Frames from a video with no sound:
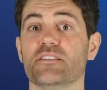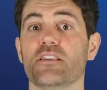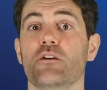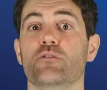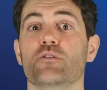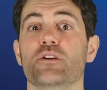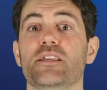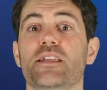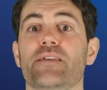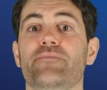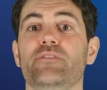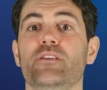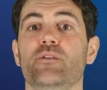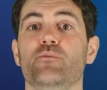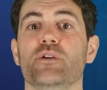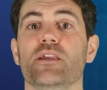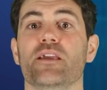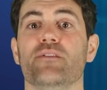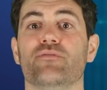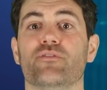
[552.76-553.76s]
So, given that
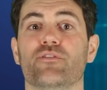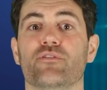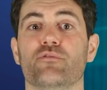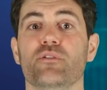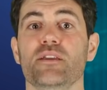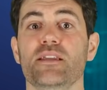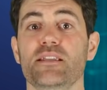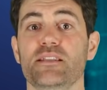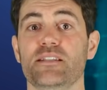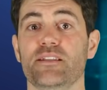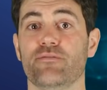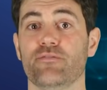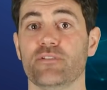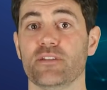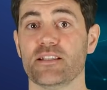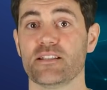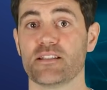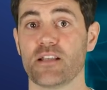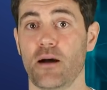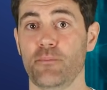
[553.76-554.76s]
we have three
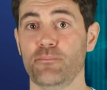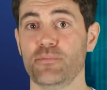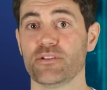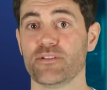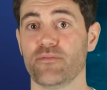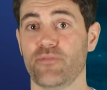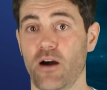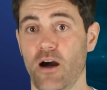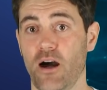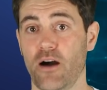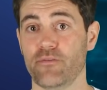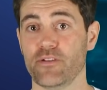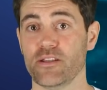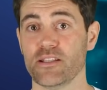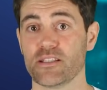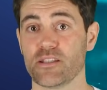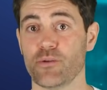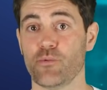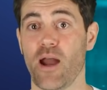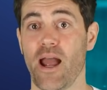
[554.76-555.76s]
different examples of
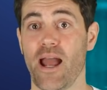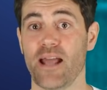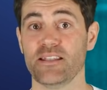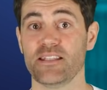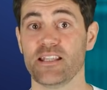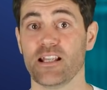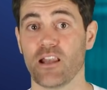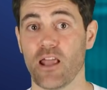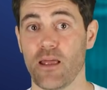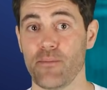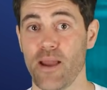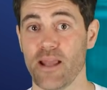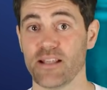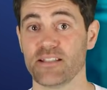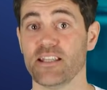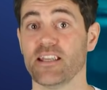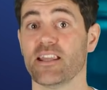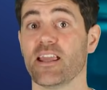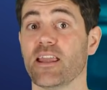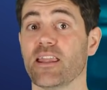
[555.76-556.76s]
halvings that were
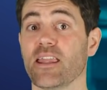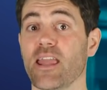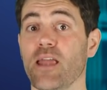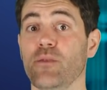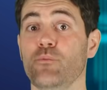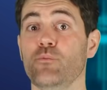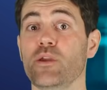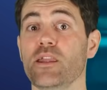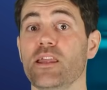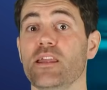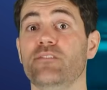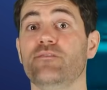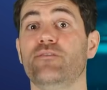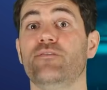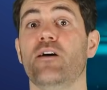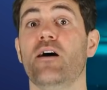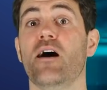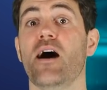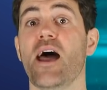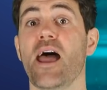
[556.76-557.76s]
anticlimactic, can we
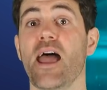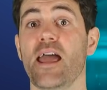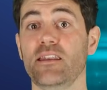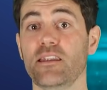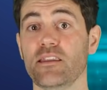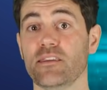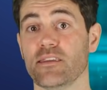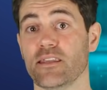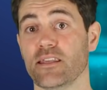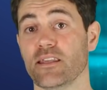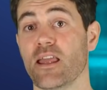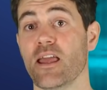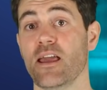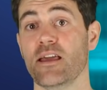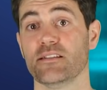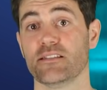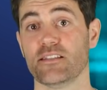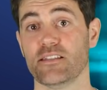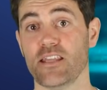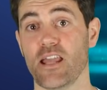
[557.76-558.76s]
infer anything
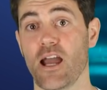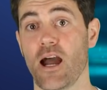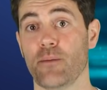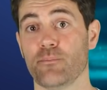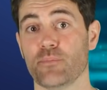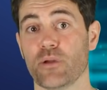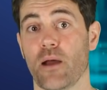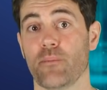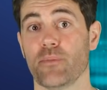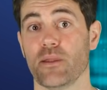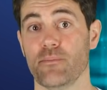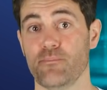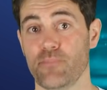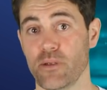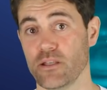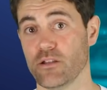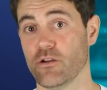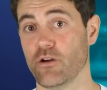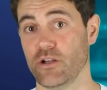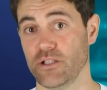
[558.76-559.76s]
to the upcoming
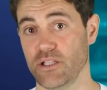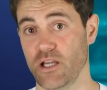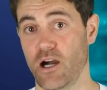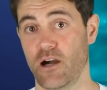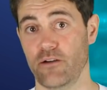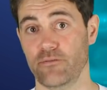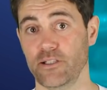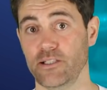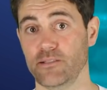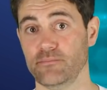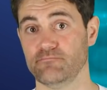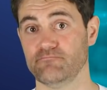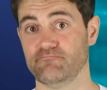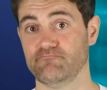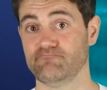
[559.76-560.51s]
Bitcoin halving?